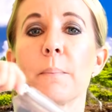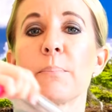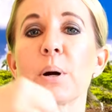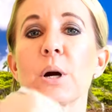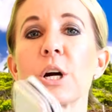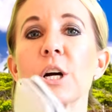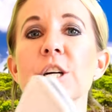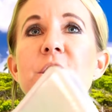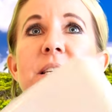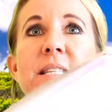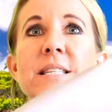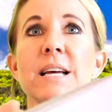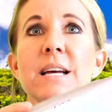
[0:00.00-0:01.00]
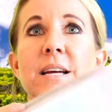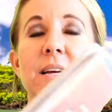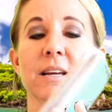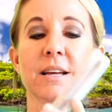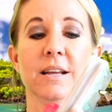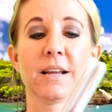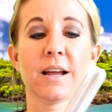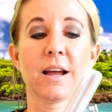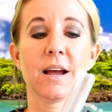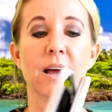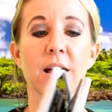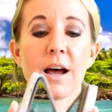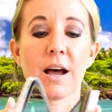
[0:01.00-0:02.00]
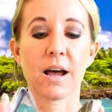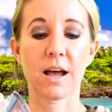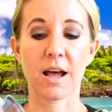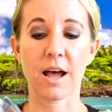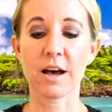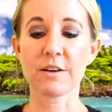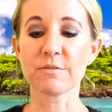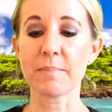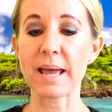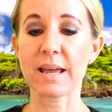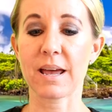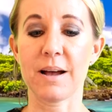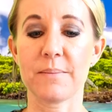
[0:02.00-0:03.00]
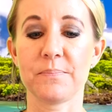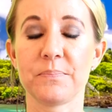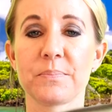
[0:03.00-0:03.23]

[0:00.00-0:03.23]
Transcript: purse of makeup.